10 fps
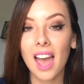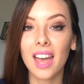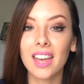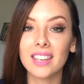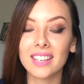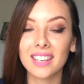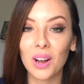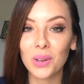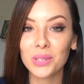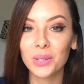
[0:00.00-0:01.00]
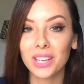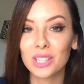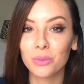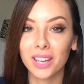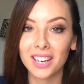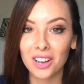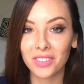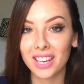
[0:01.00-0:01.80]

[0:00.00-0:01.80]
and it also gets rid of